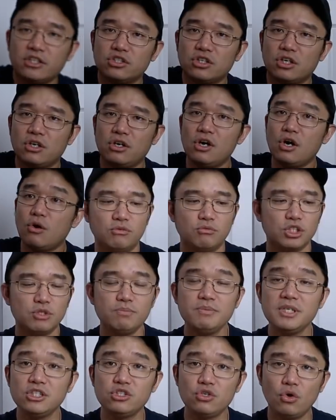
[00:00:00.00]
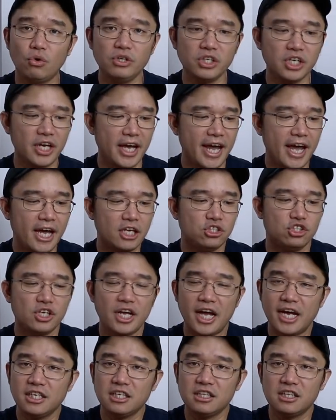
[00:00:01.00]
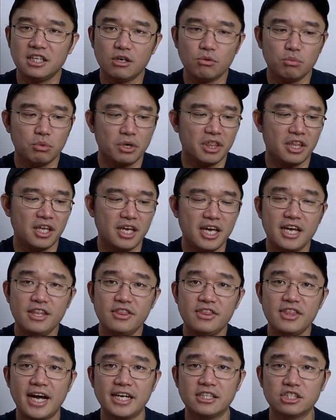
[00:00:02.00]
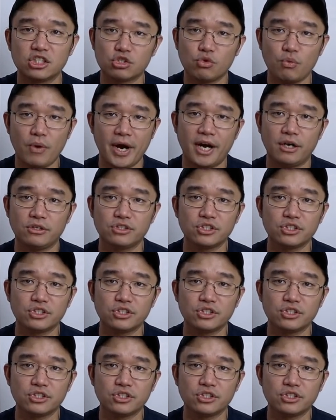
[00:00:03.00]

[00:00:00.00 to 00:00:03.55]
etcher, which means you only could etch anything within that square.